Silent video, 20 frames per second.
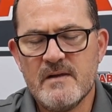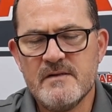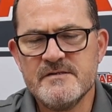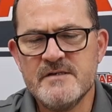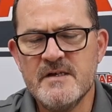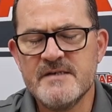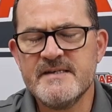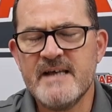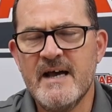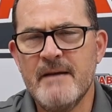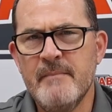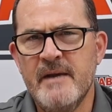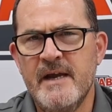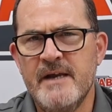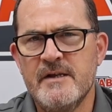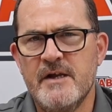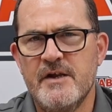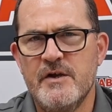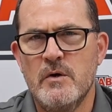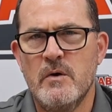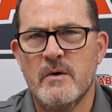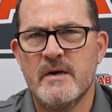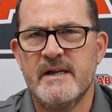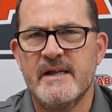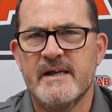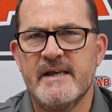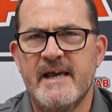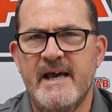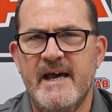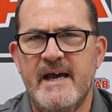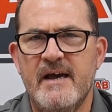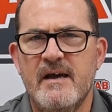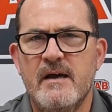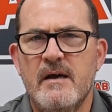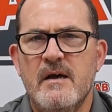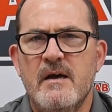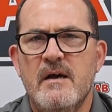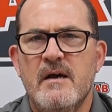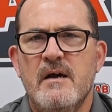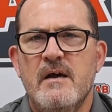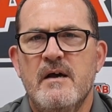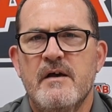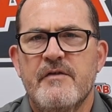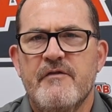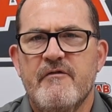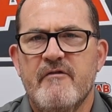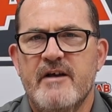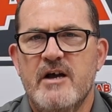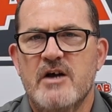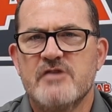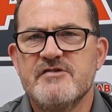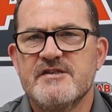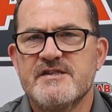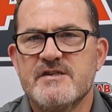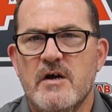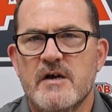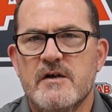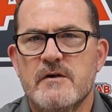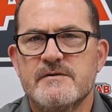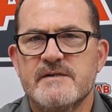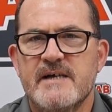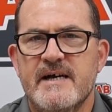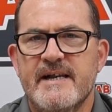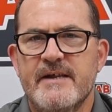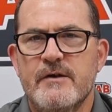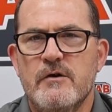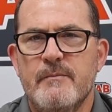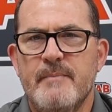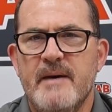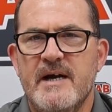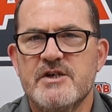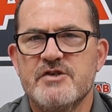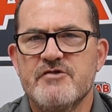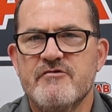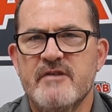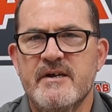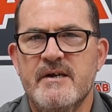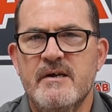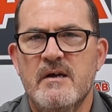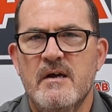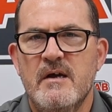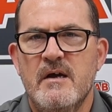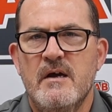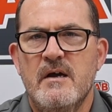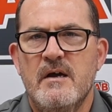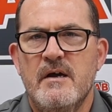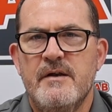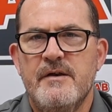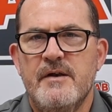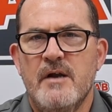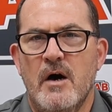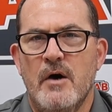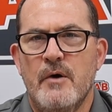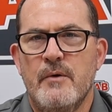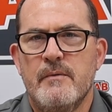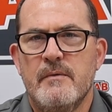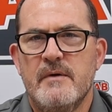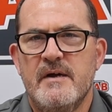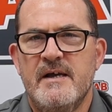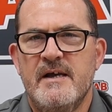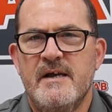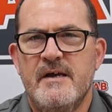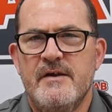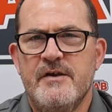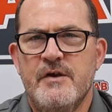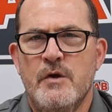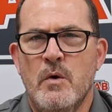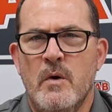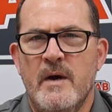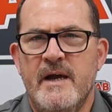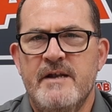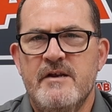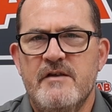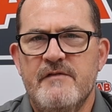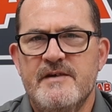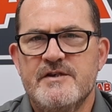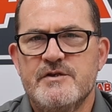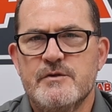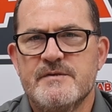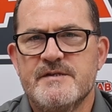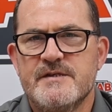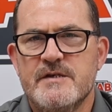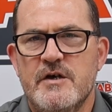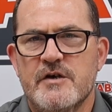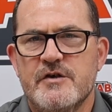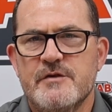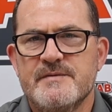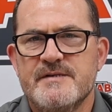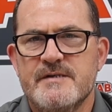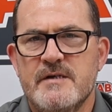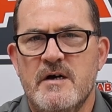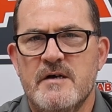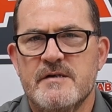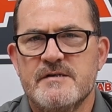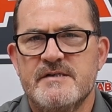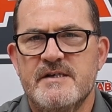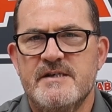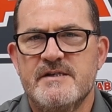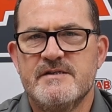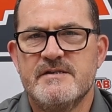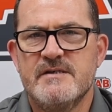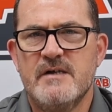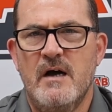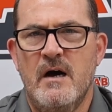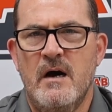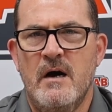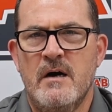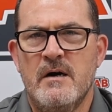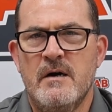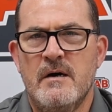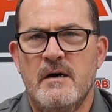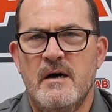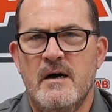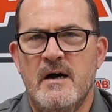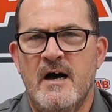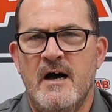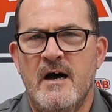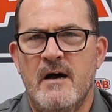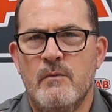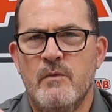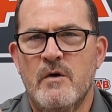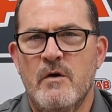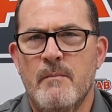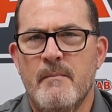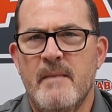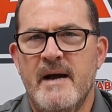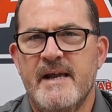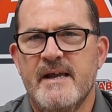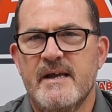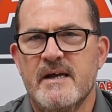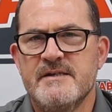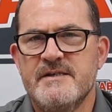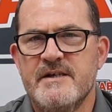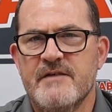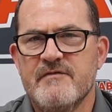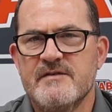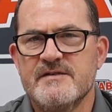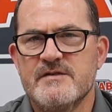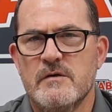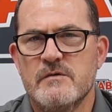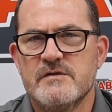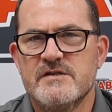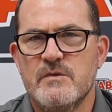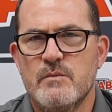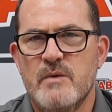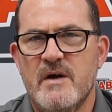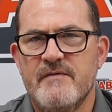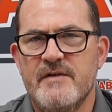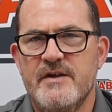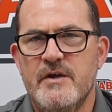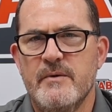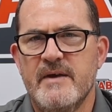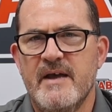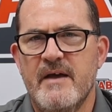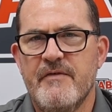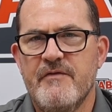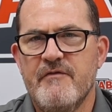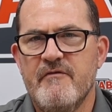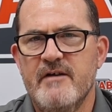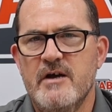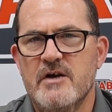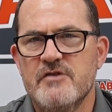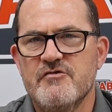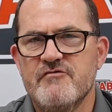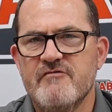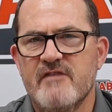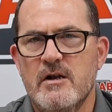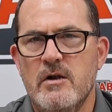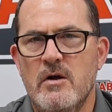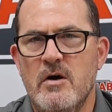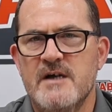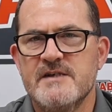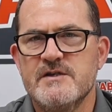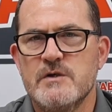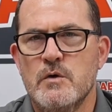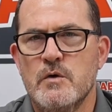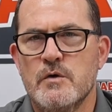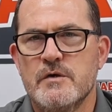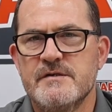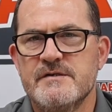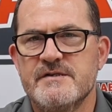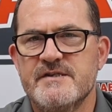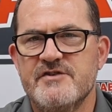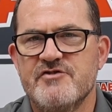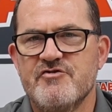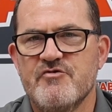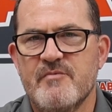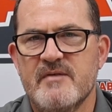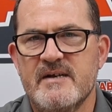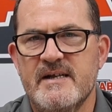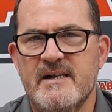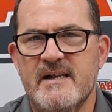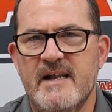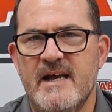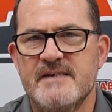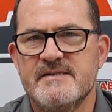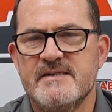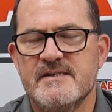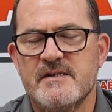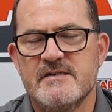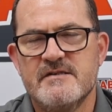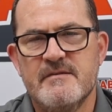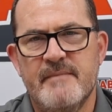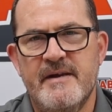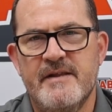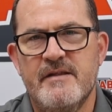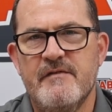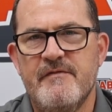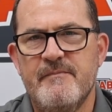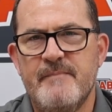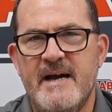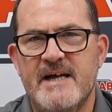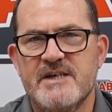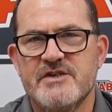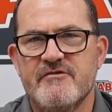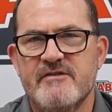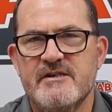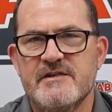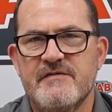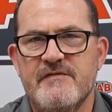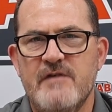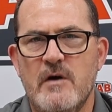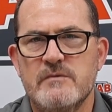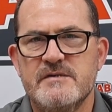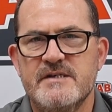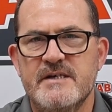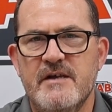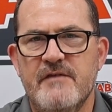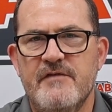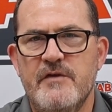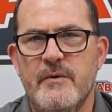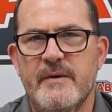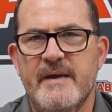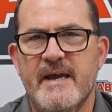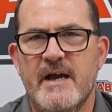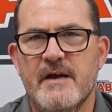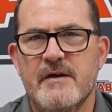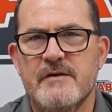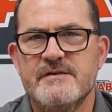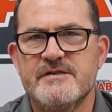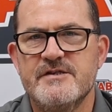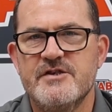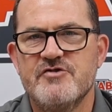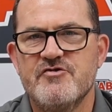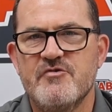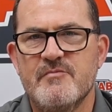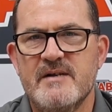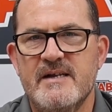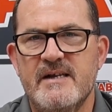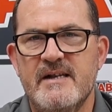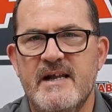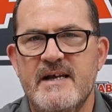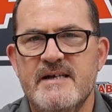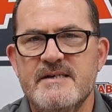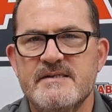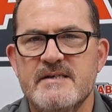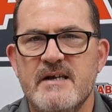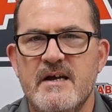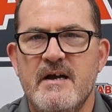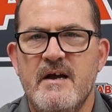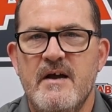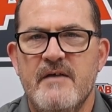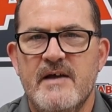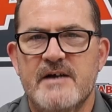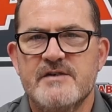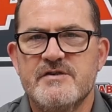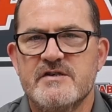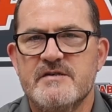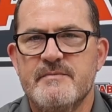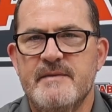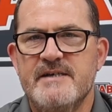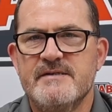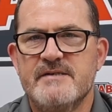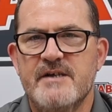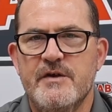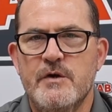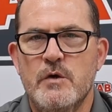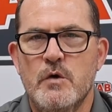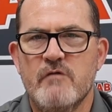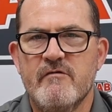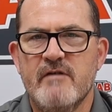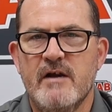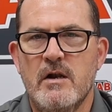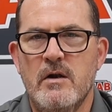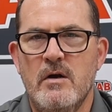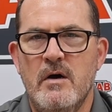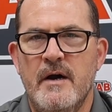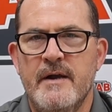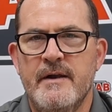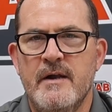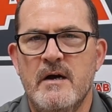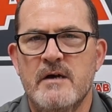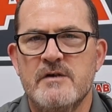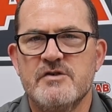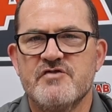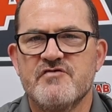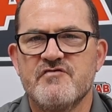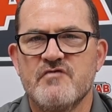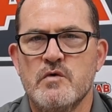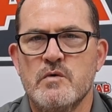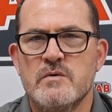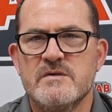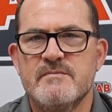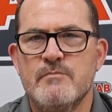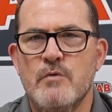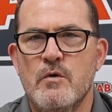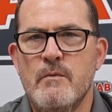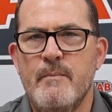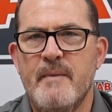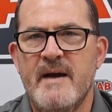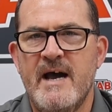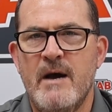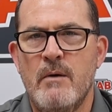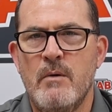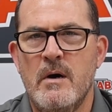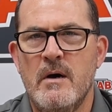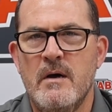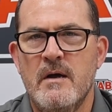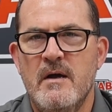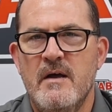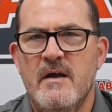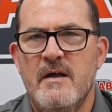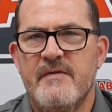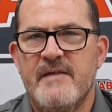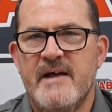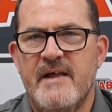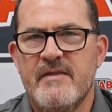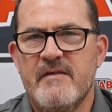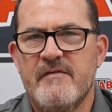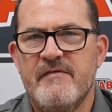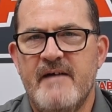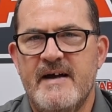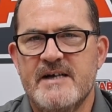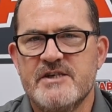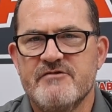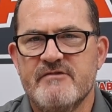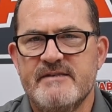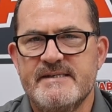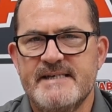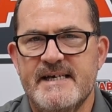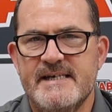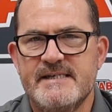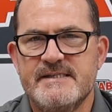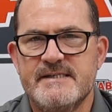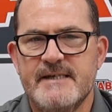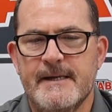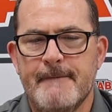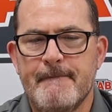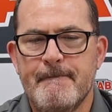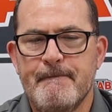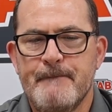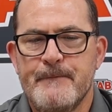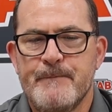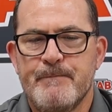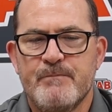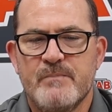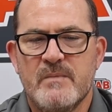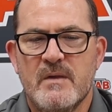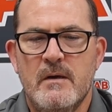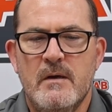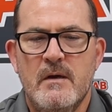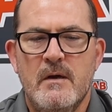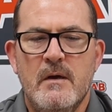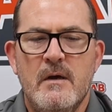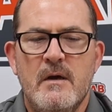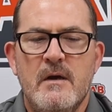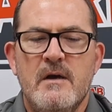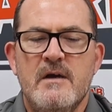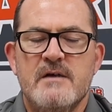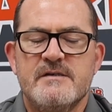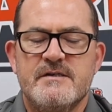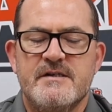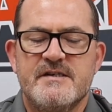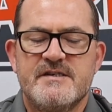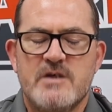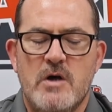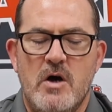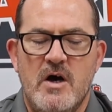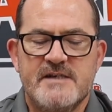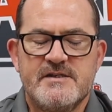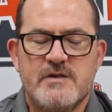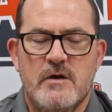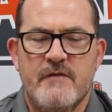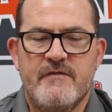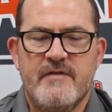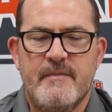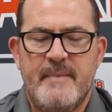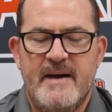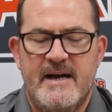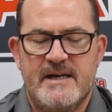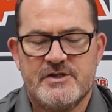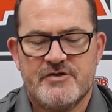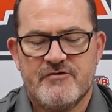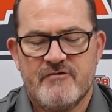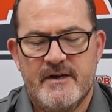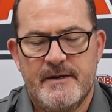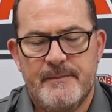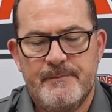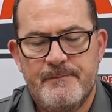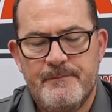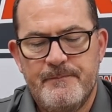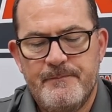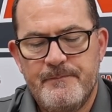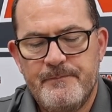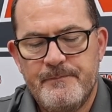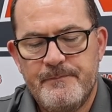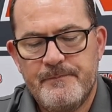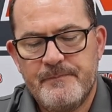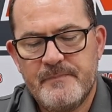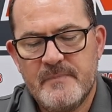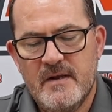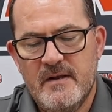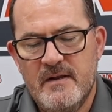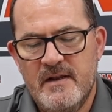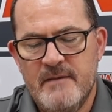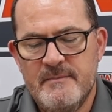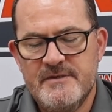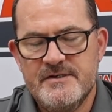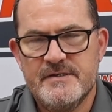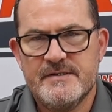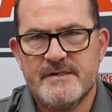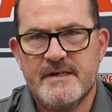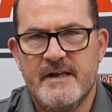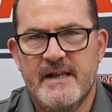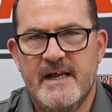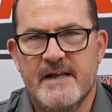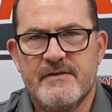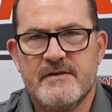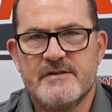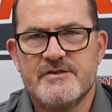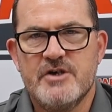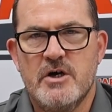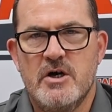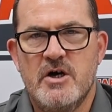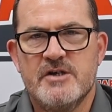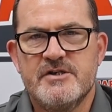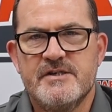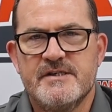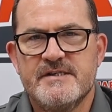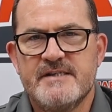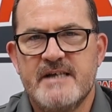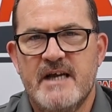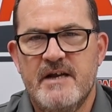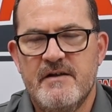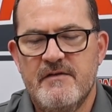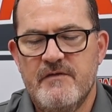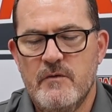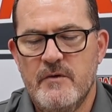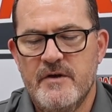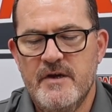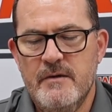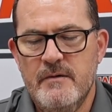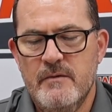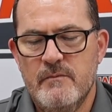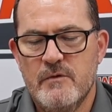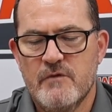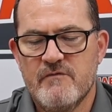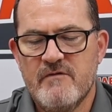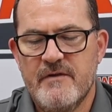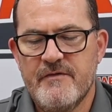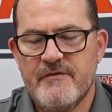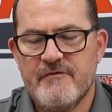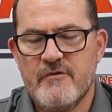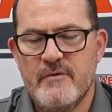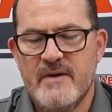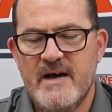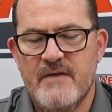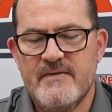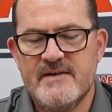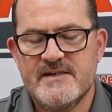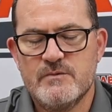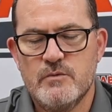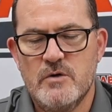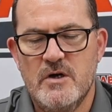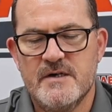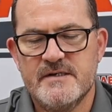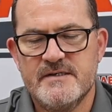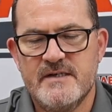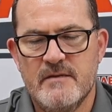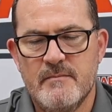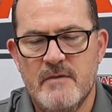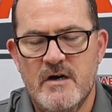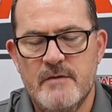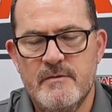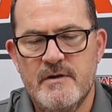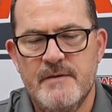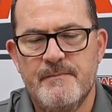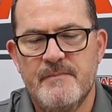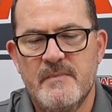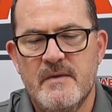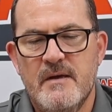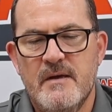Does that mean that you're going to get 300 cycles out of your battery? No, your individual circumstances will make a difference onto whether you get 300 reclines or considerably less. That doesn't mean the battery is faulty if you get considerably less. That just means that your recliner draws more power than the factory testing. So the size of the battery. Let me just connect the charging stand for you. We'll run through how this works in a moment.